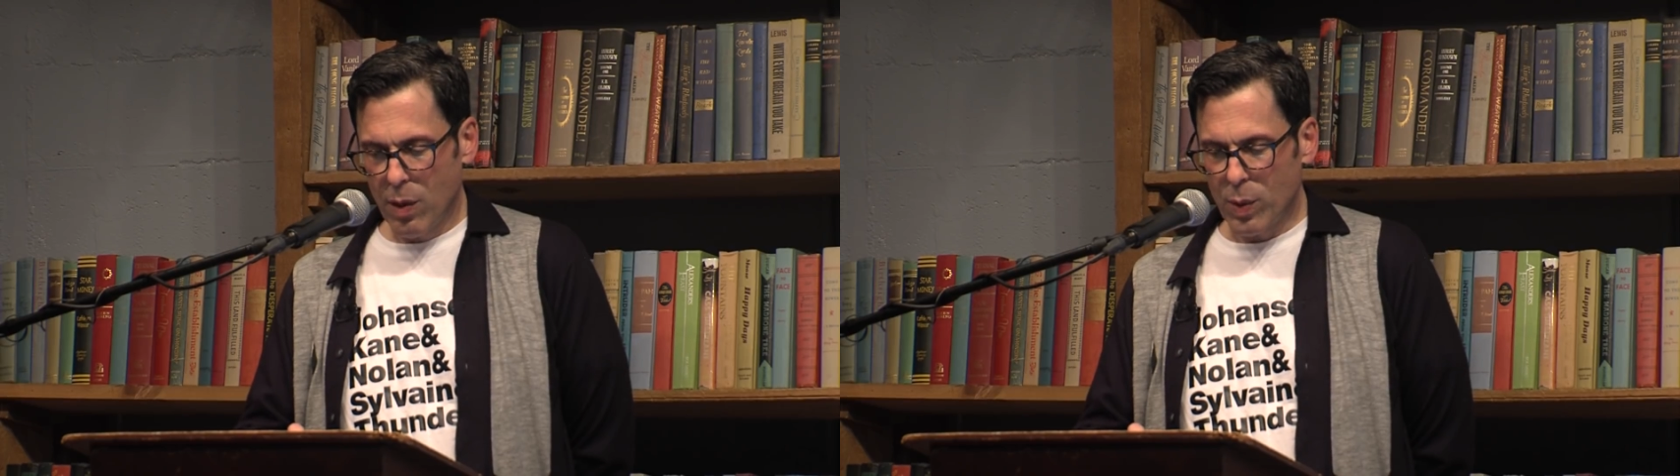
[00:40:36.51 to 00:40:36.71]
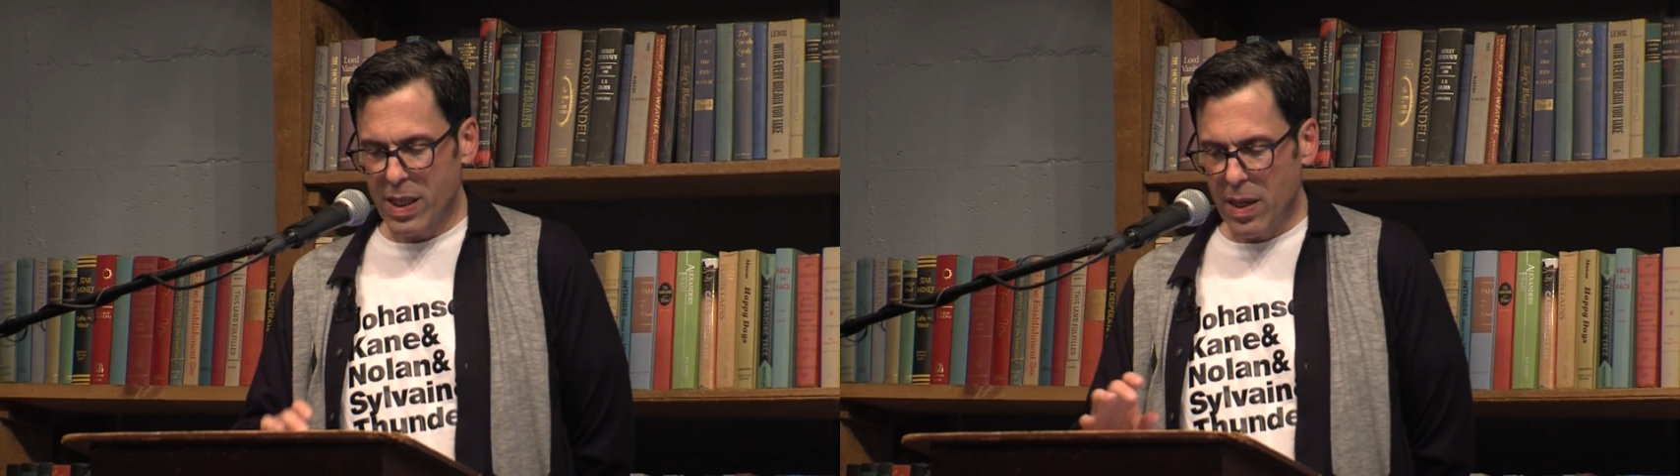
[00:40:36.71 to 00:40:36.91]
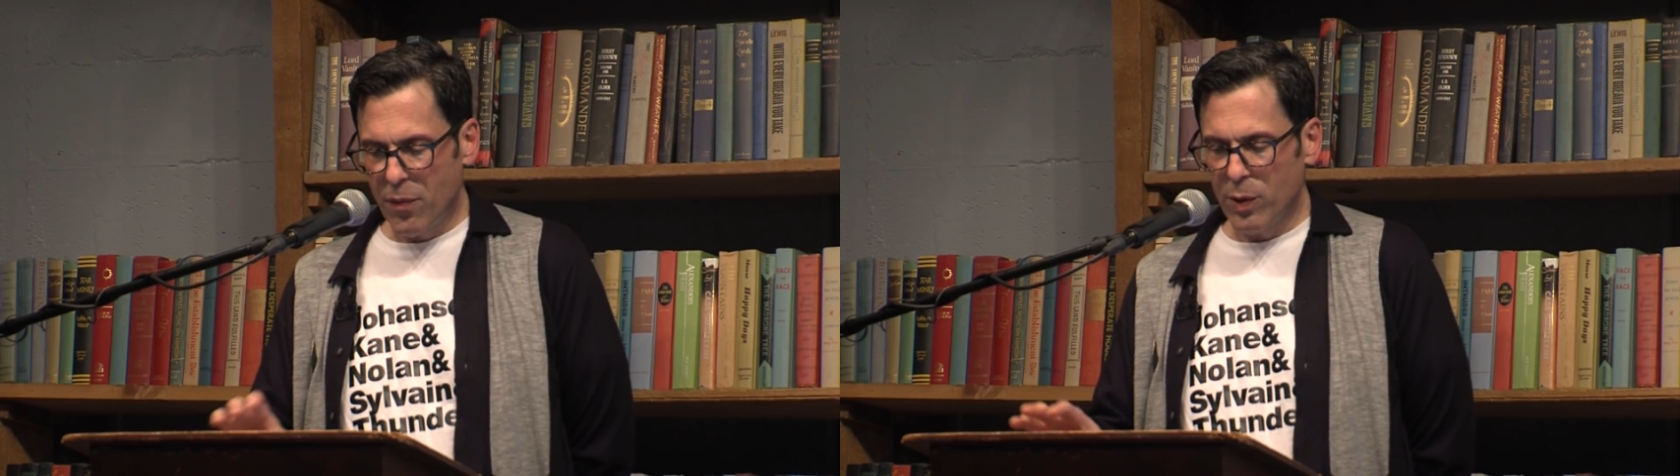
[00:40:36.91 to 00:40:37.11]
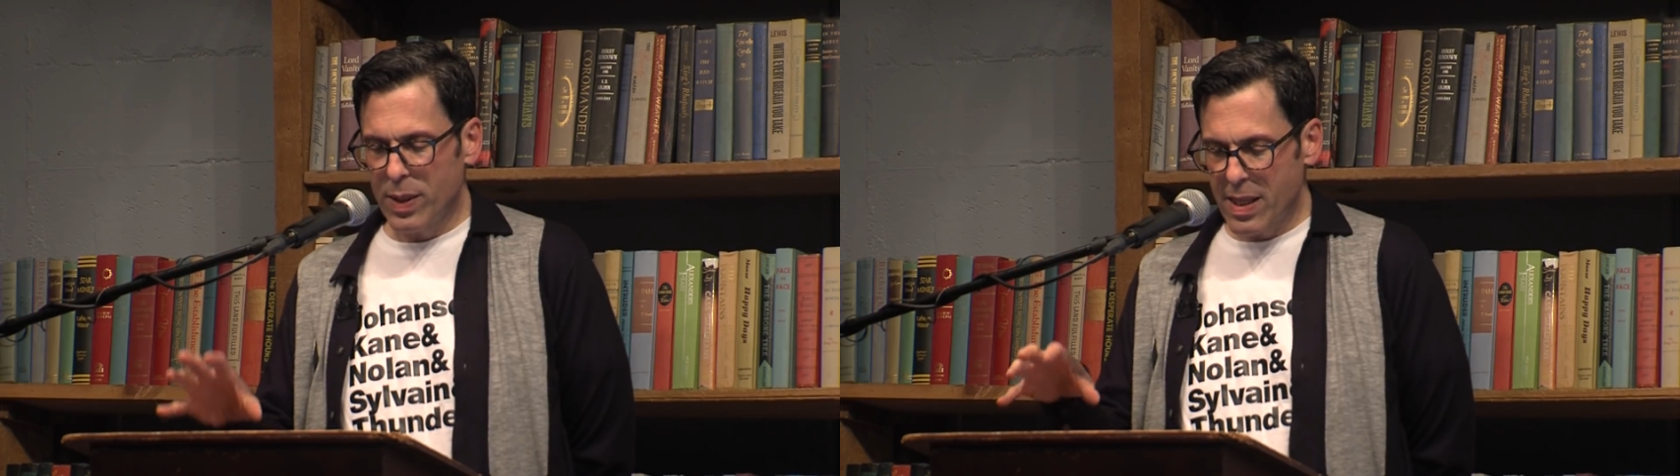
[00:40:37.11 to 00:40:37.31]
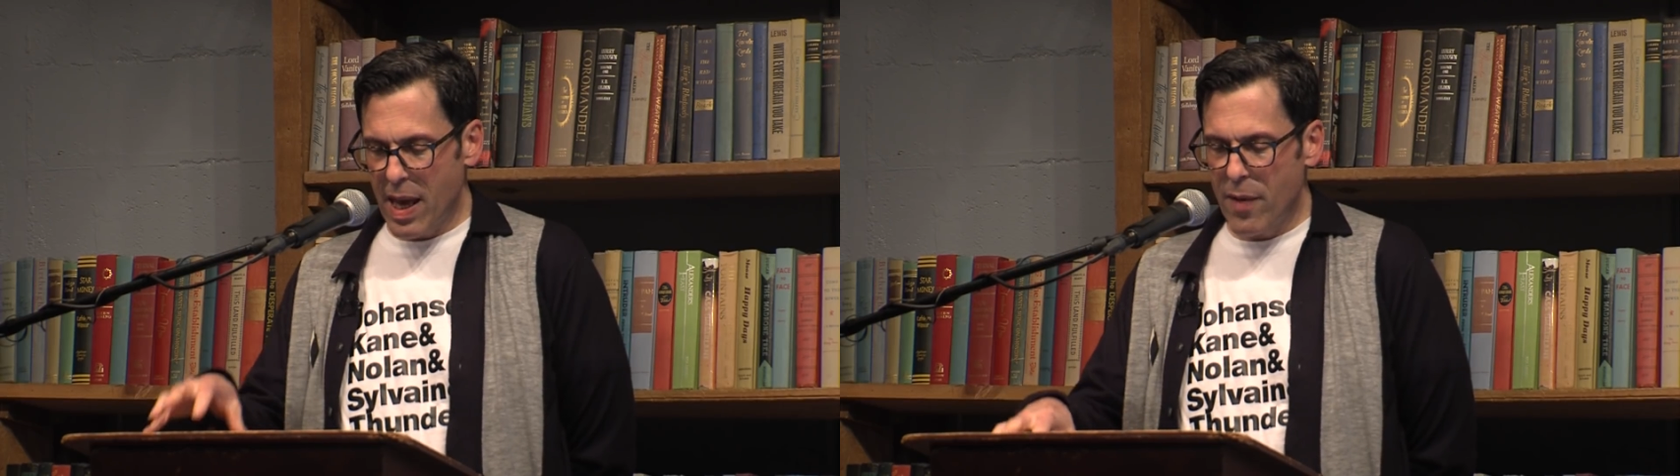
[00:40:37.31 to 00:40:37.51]
was
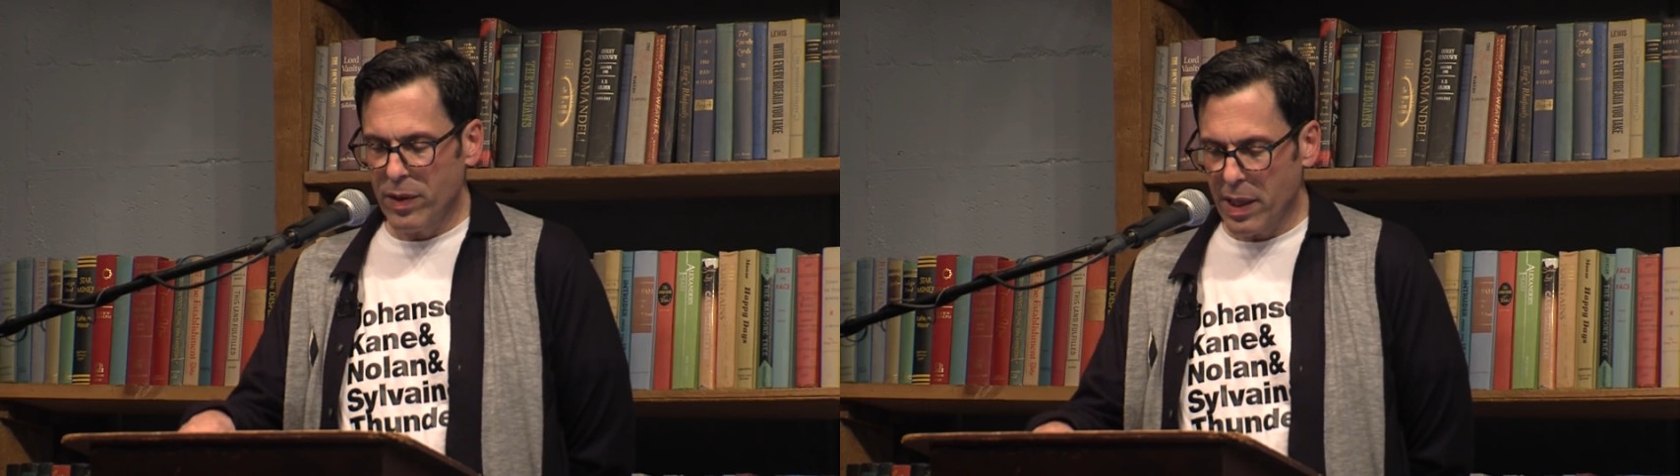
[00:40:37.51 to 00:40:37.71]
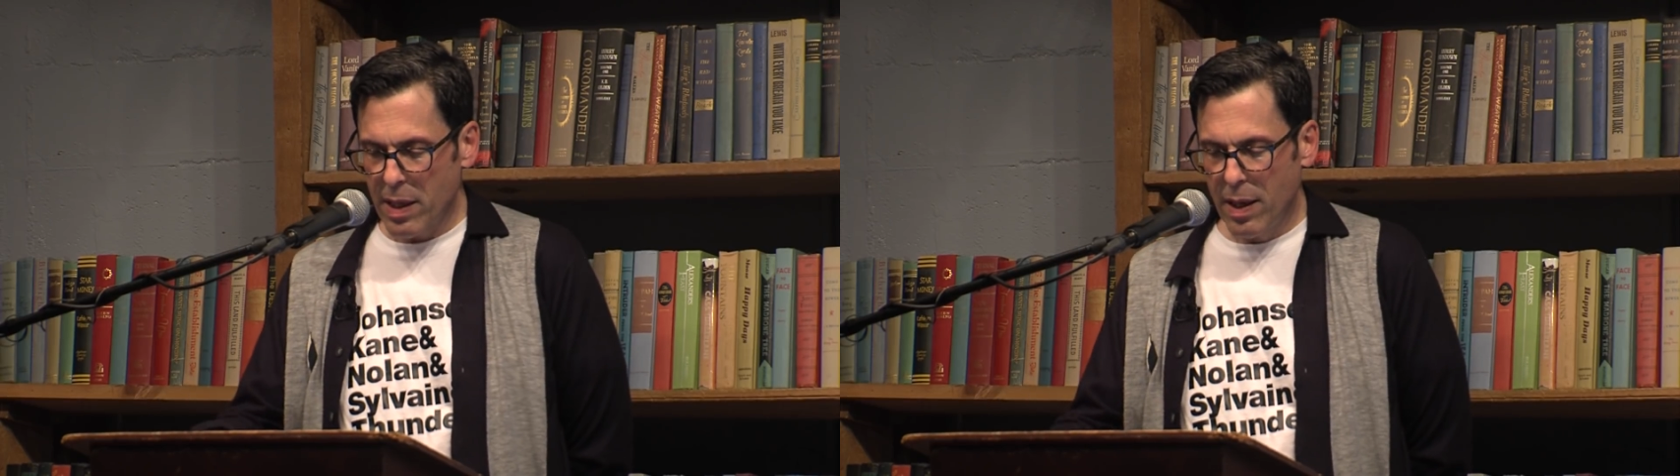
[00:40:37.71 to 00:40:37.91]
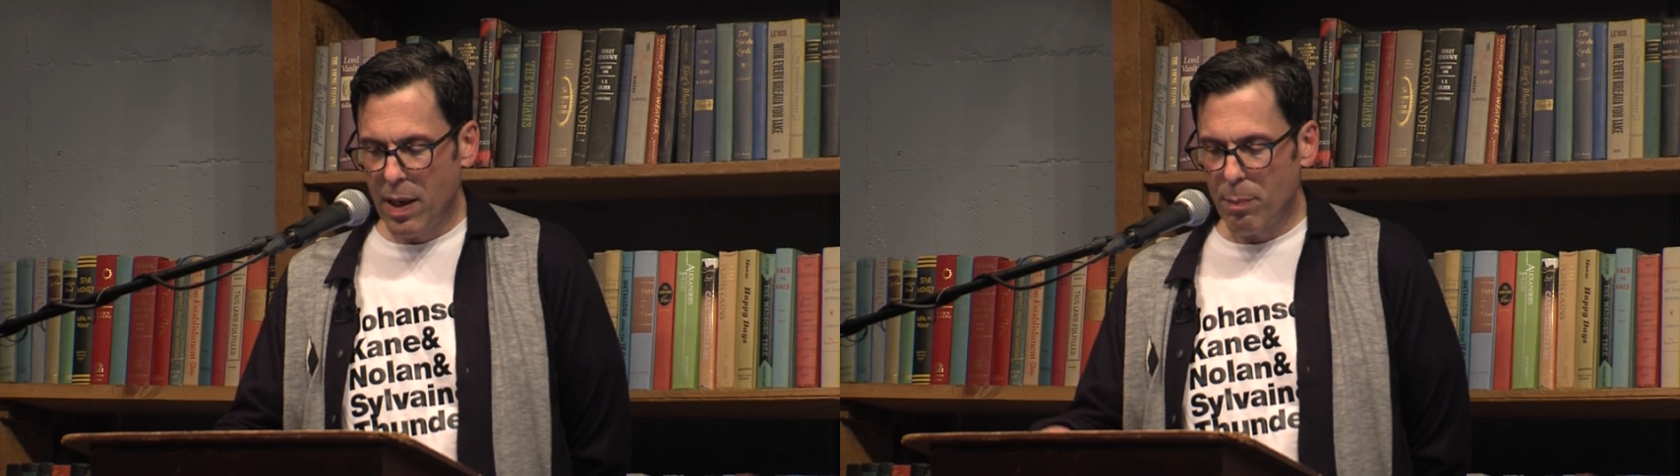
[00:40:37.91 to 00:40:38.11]
influenced heavily